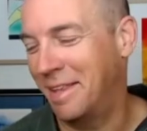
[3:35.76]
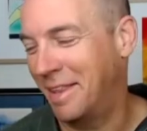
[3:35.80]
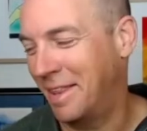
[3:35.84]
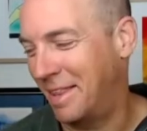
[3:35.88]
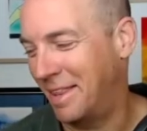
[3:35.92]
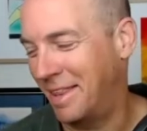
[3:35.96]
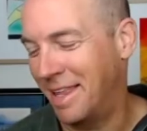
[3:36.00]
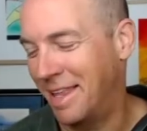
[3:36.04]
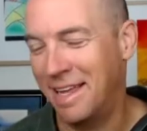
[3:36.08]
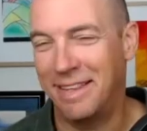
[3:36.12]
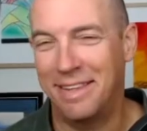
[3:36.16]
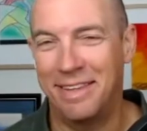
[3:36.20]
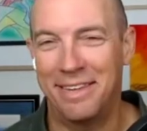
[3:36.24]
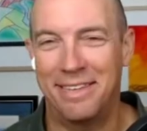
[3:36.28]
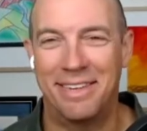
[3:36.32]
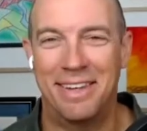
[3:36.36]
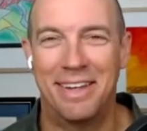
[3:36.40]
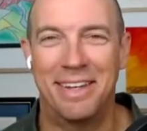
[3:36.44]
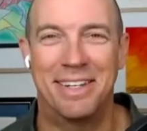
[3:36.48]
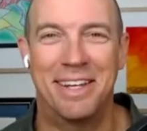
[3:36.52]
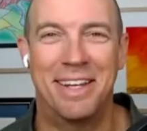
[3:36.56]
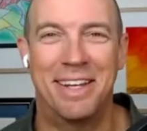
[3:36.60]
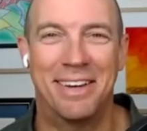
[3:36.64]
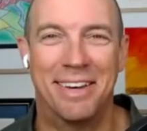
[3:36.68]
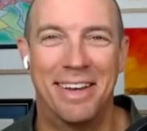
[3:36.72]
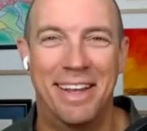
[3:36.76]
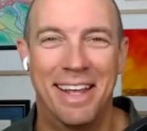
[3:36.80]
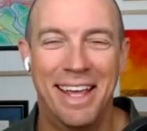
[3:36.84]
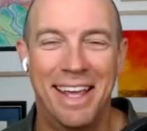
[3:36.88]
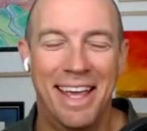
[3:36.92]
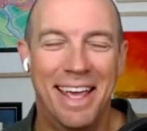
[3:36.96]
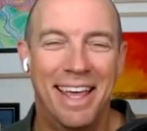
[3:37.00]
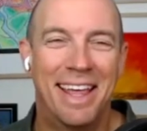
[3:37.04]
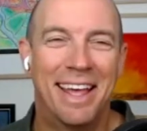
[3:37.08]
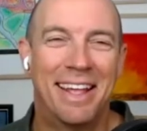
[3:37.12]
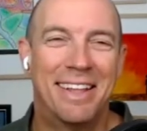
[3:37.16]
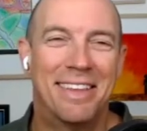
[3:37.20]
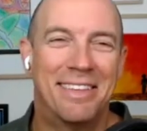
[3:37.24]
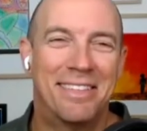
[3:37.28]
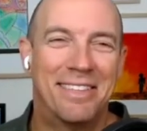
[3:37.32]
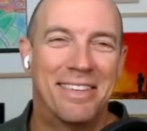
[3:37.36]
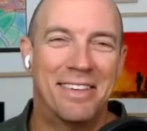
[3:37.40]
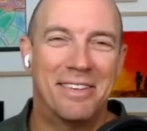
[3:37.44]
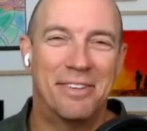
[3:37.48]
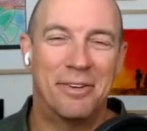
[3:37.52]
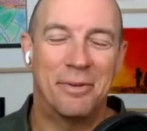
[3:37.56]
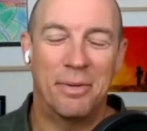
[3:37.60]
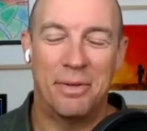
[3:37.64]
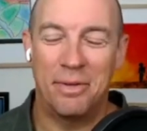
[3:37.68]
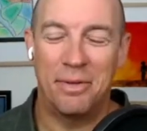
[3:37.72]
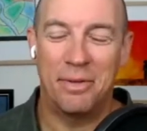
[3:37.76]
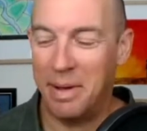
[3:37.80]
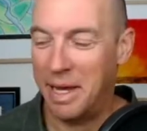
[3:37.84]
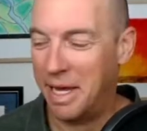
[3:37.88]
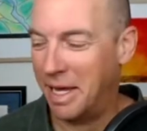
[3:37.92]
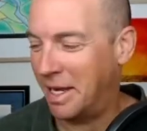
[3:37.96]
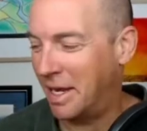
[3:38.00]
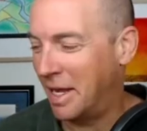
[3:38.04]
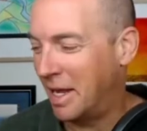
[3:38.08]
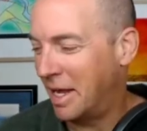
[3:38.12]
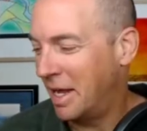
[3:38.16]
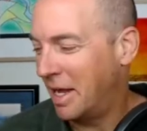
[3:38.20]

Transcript: that decision, that decision was made.